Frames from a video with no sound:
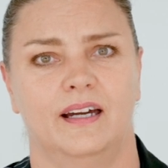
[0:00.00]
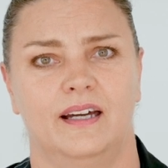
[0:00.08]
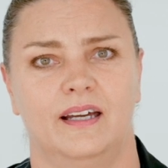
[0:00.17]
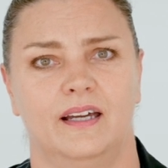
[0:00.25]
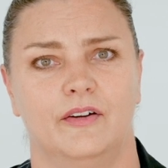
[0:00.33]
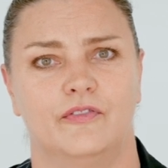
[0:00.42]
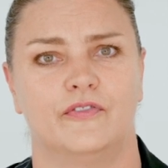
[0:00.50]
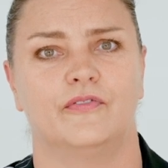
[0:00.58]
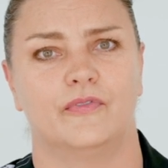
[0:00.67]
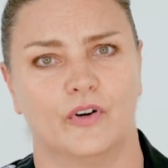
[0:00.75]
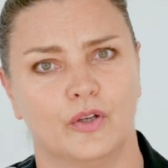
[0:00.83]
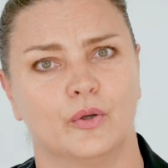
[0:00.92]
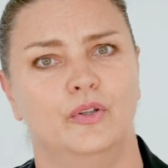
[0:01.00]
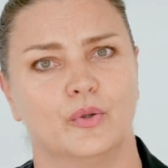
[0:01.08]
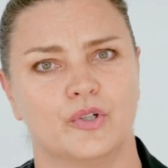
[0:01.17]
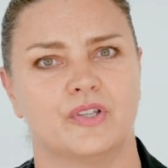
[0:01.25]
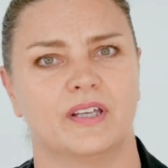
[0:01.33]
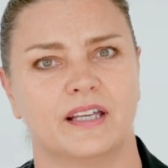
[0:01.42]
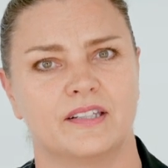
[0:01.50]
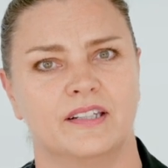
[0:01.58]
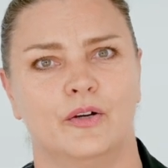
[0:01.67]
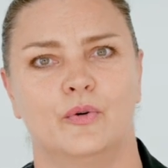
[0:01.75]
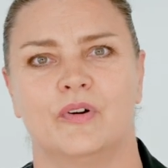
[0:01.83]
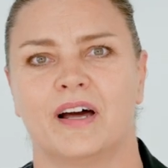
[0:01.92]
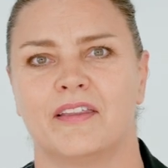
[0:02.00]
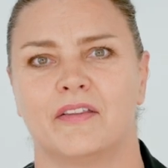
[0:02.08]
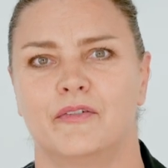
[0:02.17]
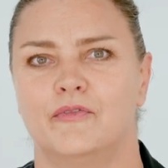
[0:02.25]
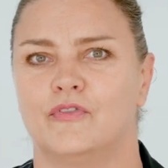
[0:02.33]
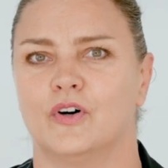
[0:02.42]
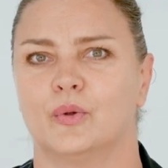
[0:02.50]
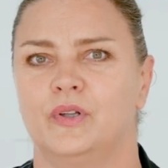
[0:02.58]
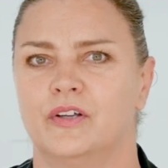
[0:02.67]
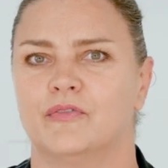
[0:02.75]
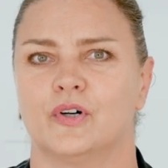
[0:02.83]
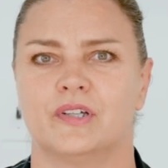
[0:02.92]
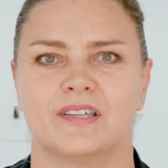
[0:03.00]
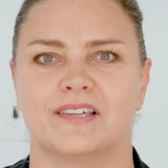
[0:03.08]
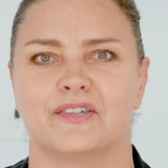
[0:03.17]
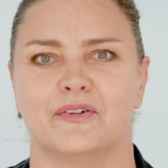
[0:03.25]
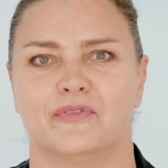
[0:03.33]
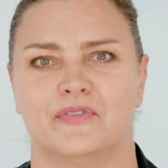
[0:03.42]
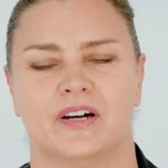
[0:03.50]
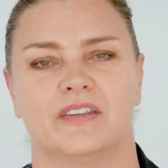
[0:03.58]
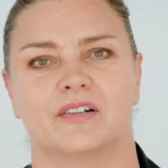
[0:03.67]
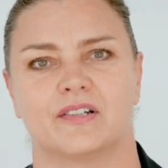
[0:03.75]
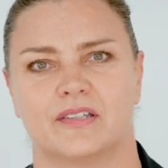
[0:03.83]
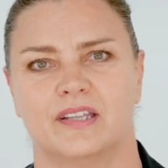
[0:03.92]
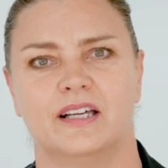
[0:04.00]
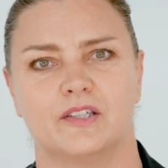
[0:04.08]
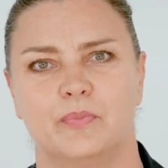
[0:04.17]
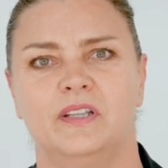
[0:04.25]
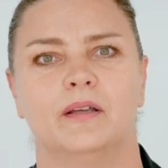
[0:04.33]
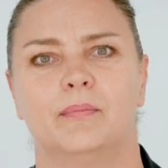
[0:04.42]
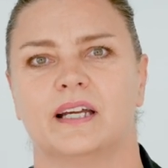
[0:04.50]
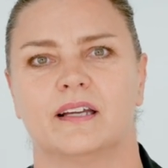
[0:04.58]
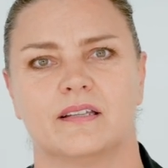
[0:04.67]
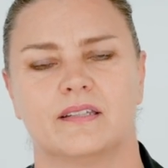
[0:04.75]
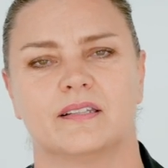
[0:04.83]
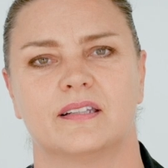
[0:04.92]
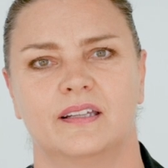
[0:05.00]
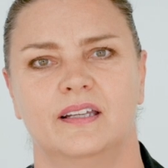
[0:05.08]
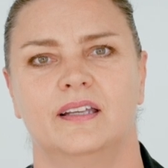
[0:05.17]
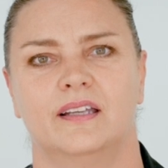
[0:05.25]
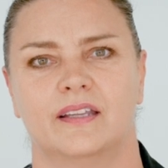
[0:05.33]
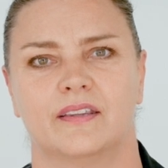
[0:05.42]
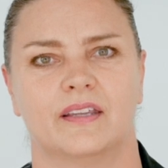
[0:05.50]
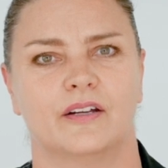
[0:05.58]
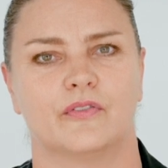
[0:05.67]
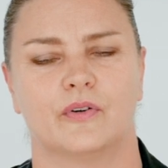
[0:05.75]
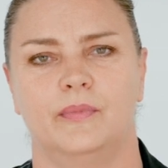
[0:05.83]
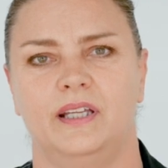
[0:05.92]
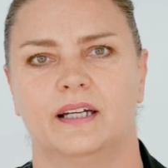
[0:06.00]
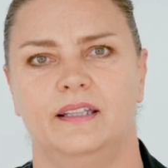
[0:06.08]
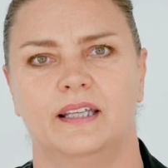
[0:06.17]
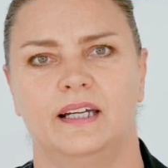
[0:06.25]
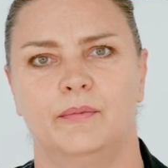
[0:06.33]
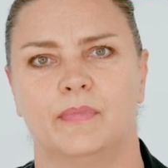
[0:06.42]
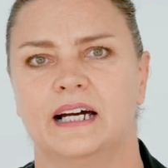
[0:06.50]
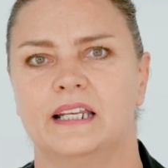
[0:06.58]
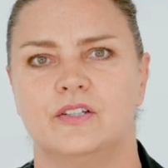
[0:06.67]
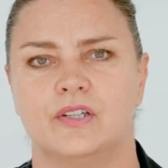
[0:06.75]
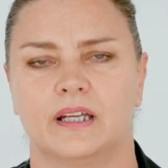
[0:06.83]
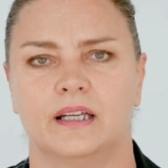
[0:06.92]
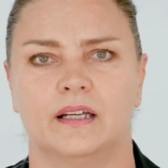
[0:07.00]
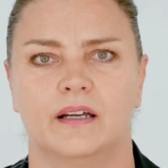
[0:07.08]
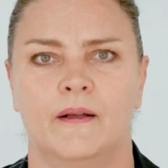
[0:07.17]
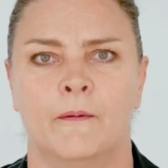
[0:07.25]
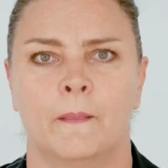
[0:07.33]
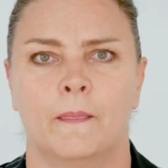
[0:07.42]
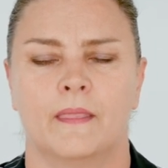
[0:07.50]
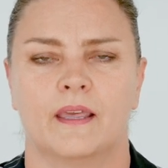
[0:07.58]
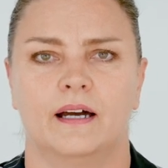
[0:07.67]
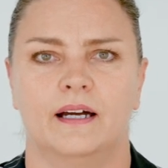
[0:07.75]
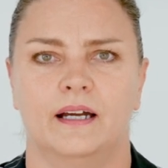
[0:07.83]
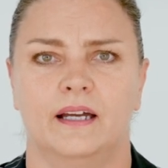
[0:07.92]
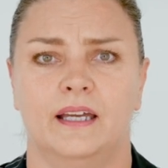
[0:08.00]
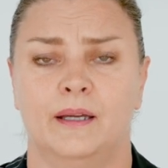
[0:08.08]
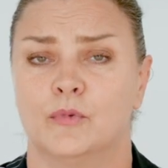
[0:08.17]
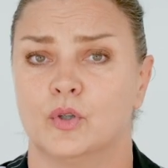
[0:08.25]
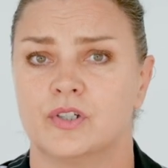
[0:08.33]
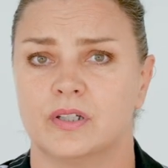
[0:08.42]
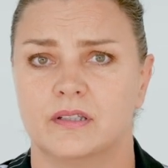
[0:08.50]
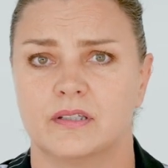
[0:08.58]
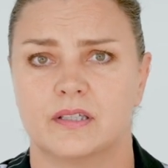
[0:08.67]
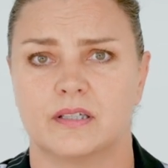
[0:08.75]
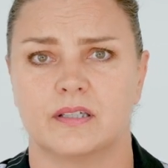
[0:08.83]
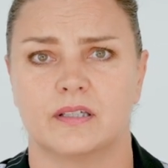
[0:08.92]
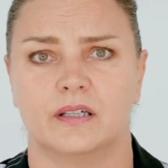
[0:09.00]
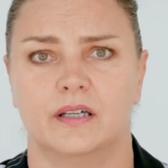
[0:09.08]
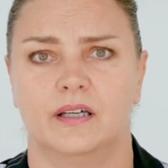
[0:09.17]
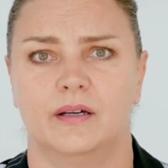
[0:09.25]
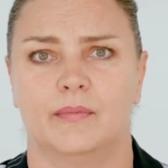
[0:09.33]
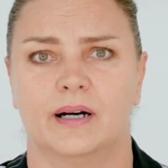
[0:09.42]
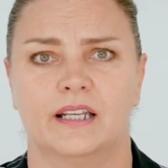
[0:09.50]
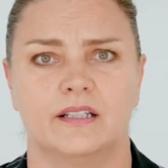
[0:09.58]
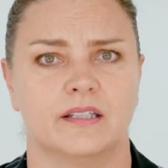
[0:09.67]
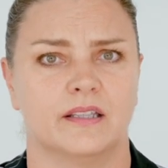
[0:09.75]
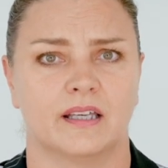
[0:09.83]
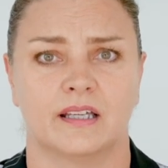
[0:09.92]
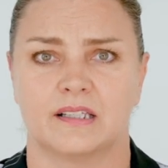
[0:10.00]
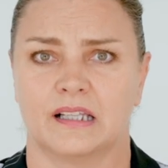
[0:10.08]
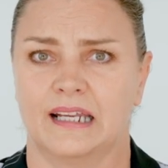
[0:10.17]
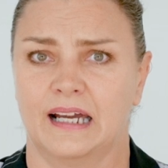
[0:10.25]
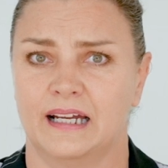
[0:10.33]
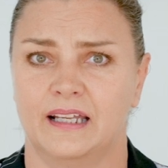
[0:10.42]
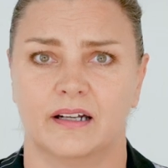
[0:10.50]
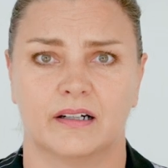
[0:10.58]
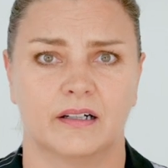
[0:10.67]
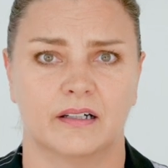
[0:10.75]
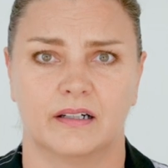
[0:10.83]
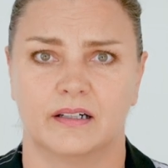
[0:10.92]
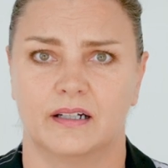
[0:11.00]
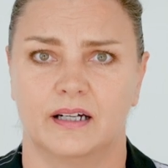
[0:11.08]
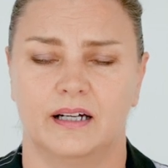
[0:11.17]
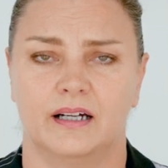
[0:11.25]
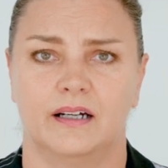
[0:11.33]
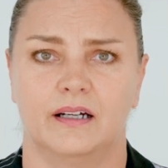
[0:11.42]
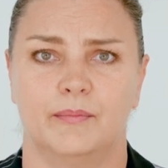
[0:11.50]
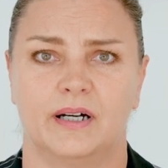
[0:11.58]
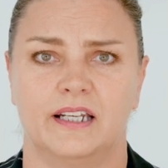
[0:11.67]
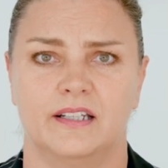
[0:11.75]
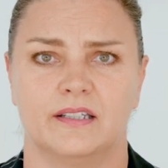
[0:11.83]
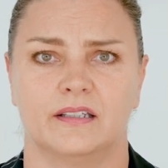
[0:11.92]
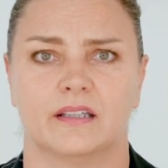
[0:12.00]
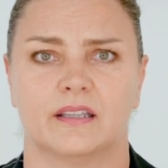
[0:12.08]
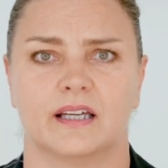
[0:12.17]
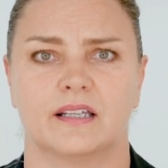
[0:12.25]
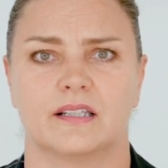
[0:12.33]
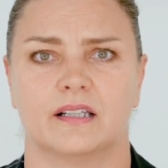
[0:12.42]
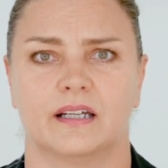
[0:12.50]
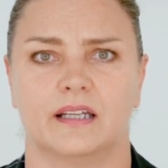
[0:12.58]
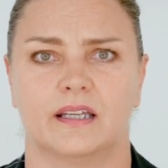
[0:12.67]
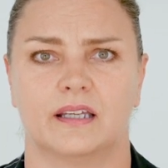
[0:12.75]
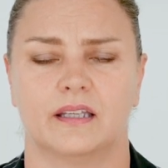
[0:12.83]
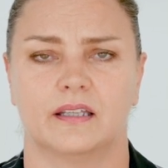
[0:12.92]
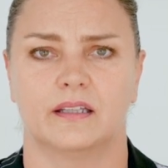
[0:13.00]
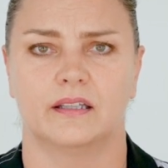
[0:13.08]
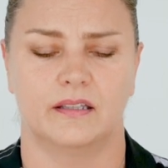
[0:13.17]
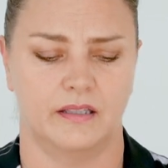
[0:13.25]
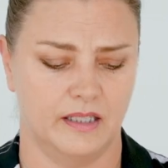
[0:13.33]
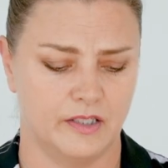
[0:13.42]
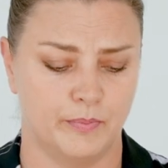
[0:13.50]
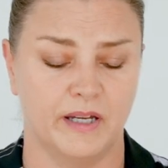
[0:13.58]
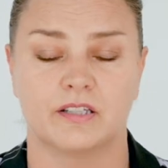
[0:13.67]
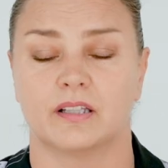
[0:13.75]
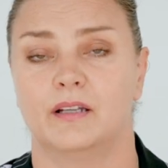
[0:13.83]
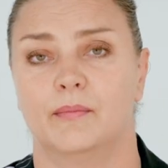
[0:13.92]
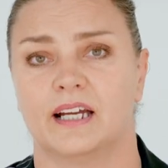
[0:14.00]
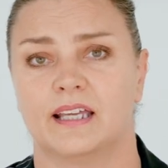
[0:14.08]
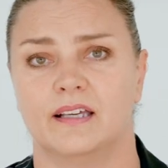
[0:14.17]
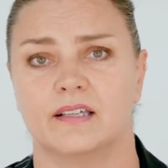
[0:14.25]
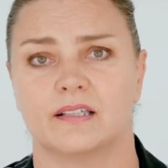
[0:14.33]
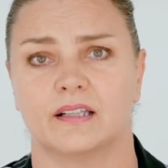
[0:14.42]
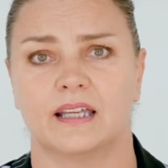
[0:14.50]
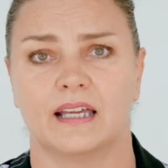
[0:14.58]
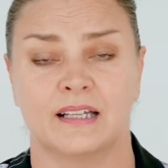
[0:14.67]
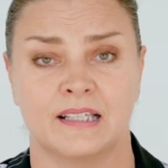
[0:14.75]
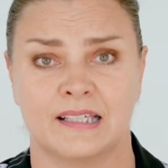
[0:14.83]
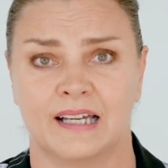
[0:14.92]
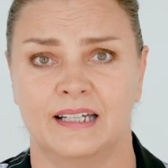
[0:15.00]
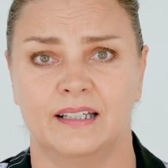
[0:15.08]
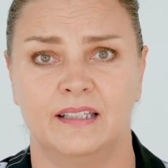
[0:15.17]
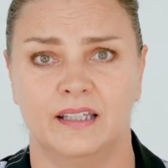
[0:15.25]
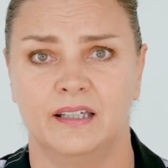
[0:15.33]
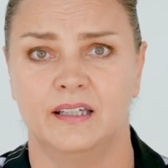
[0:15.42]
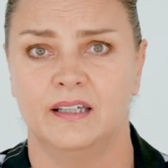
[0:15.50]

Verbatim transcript: uh, following those things now rather than following the voices of others. That's been the biggest thing for me. And then managing uh, emotions managing things like anger, uh, managing things like, especially in my case, like anxiety,